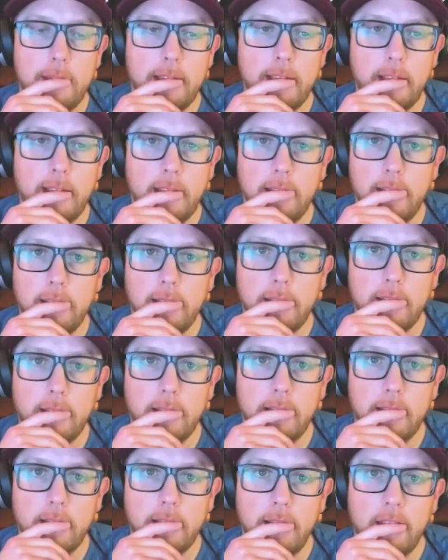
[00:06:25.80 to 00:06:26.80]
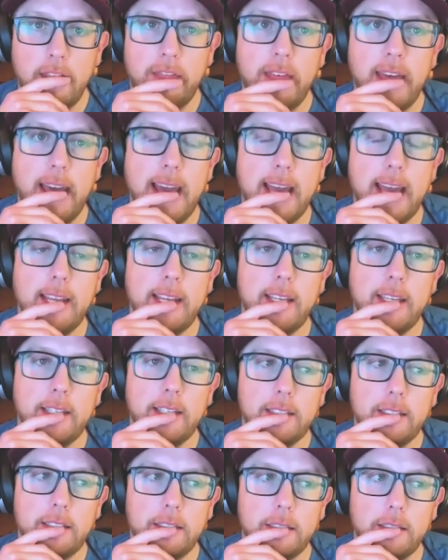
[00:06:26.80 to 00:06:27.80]
mean, fantastic. That
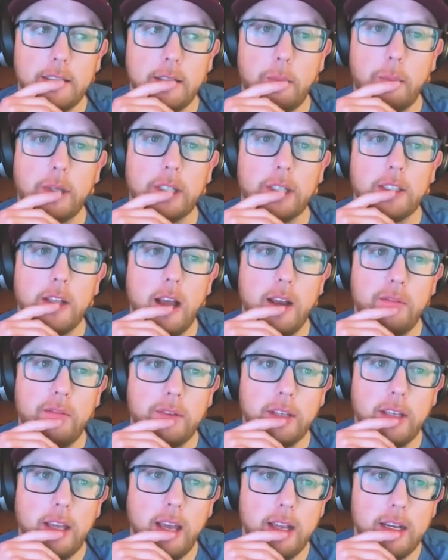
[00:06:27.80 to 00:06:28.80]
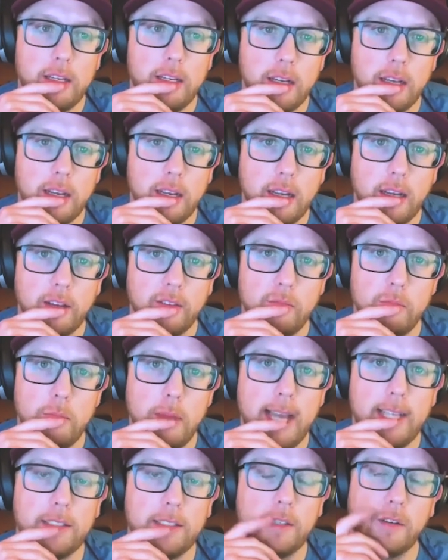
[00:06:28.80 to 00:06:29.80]
is the personification of
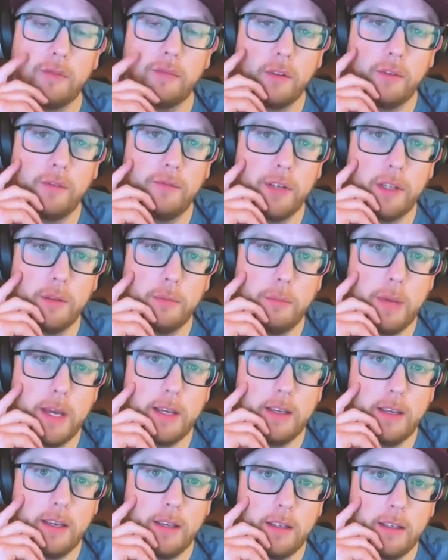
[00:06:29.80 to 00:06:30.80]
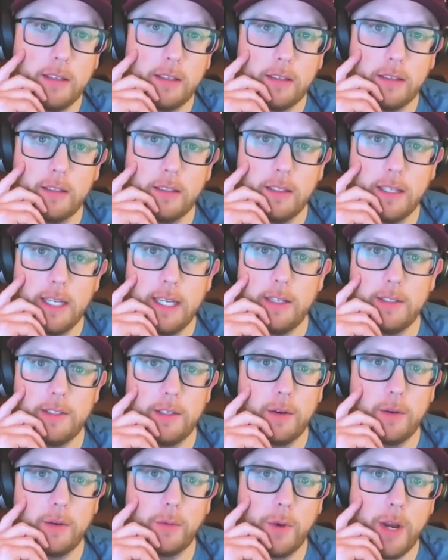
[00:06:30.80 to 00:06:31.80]
masterful filmmaking. It is a
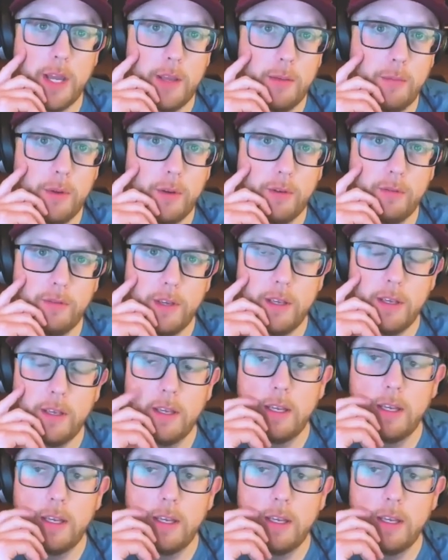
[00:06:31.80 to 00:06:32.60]
great is. movie.